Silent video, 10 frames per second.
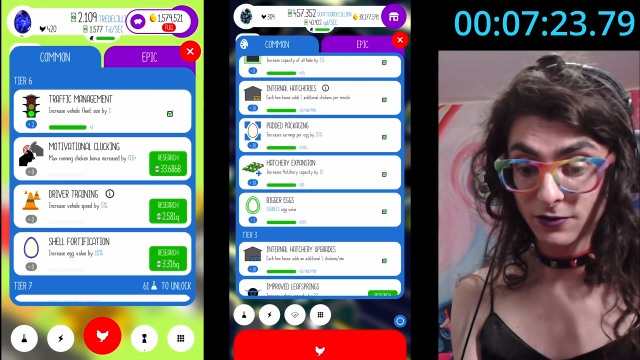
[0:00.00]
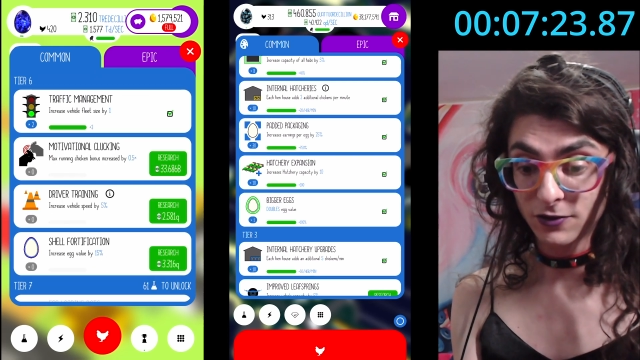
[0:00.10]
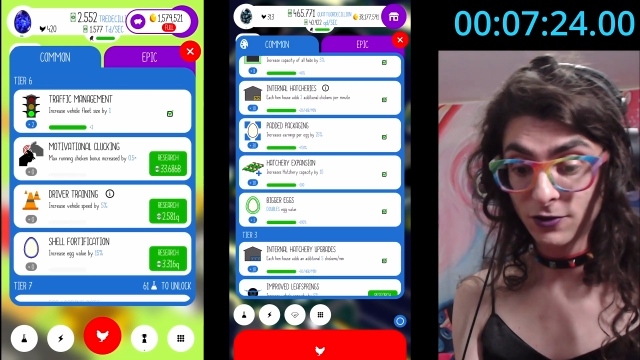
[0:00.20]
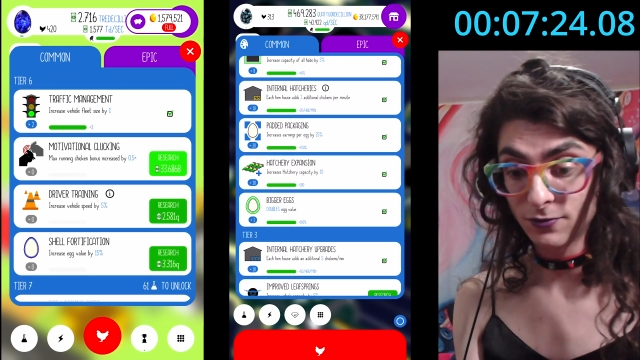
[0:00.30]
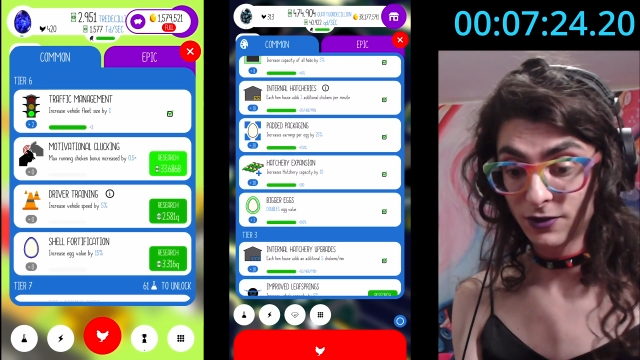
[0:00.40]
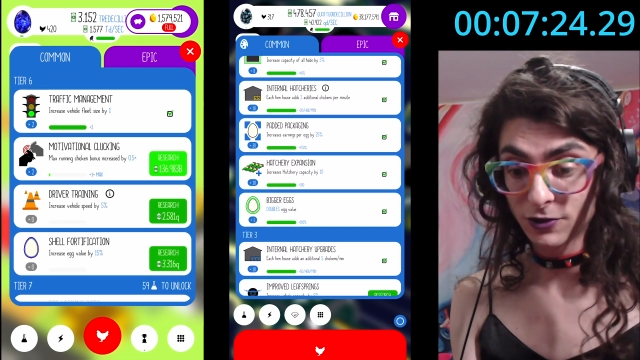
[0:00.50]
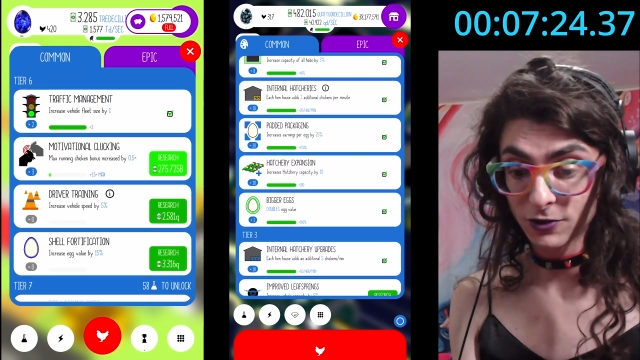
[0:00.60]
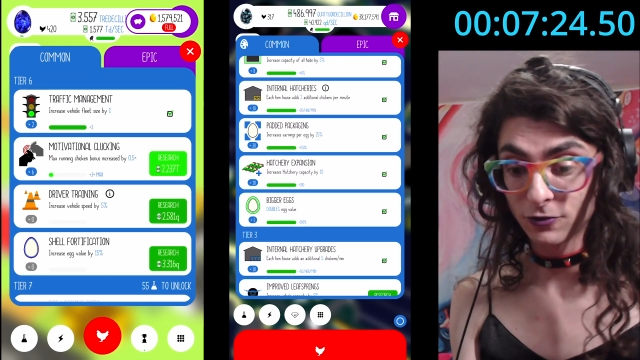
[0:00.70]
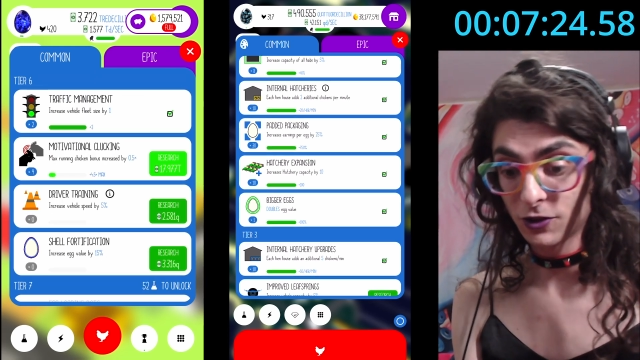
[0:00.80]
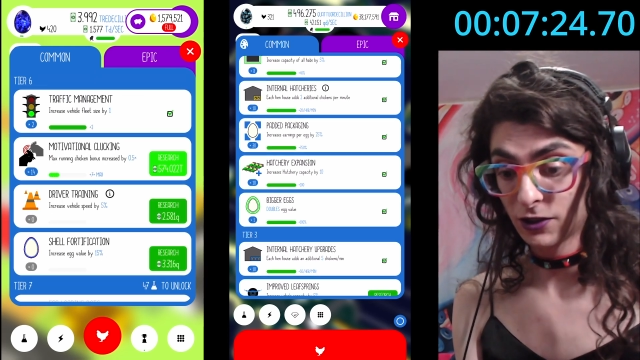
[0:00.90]
two
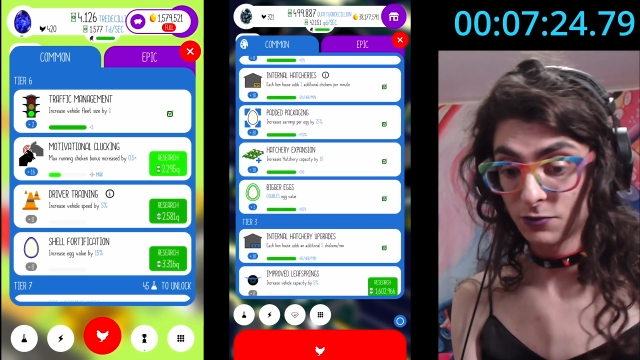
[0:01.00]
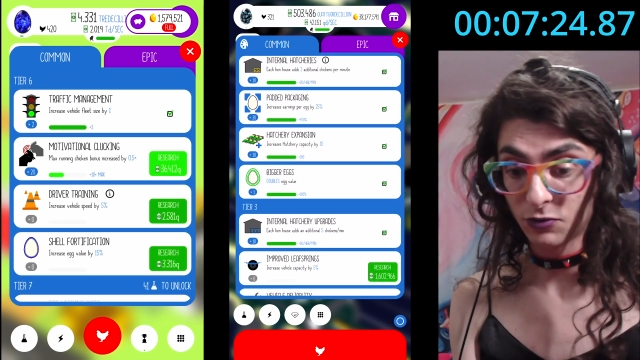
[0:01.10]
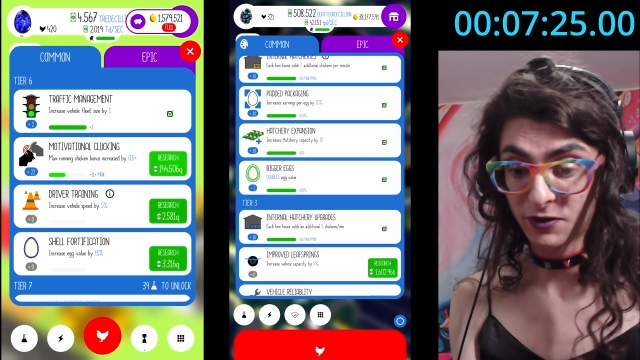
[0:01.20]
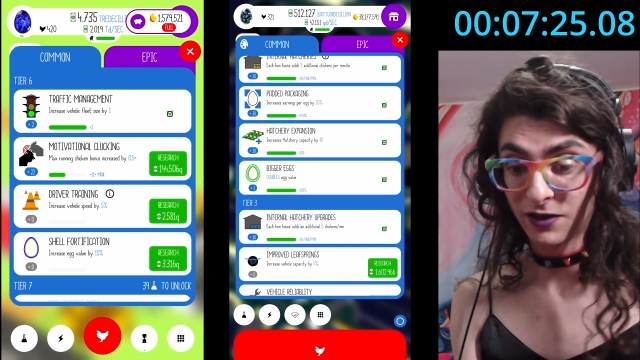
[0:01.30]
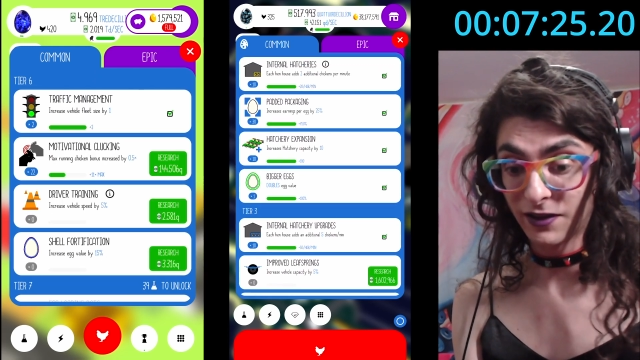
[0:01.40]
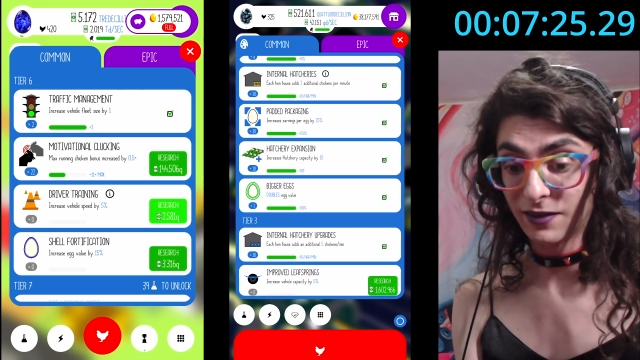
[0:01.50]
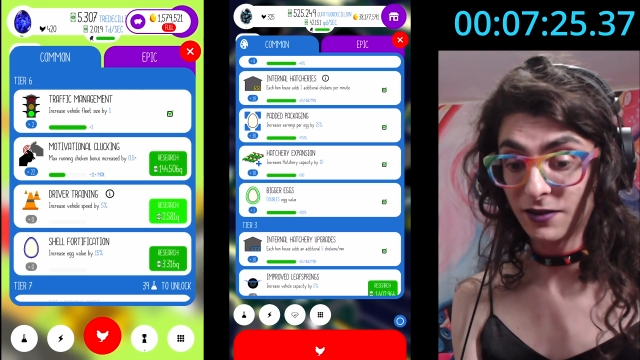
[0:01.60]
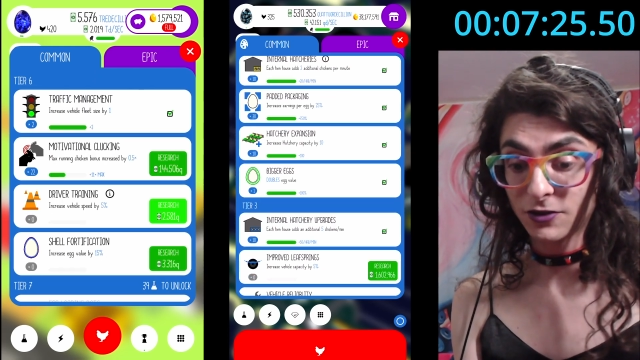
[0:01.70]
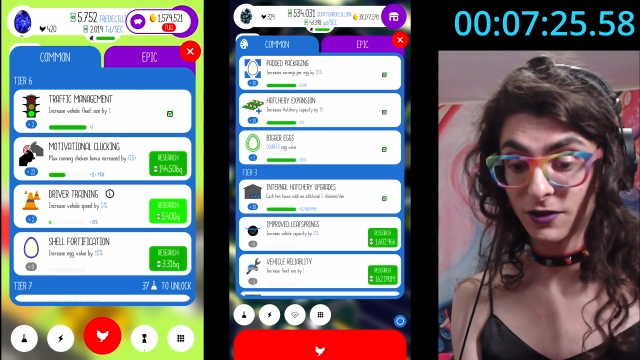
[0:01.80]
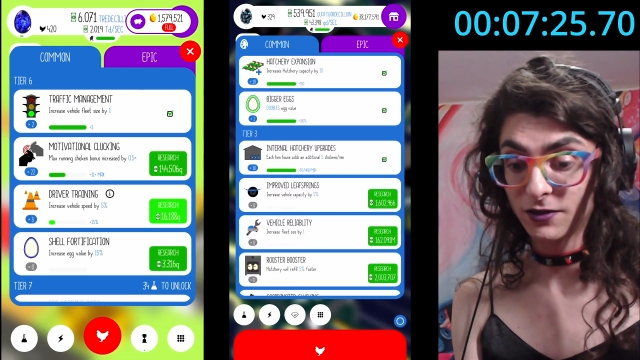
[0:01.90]
additional chickens per minute, like the
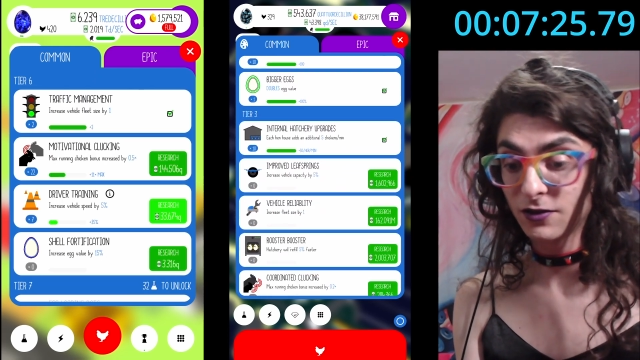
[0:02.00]
internal, it's,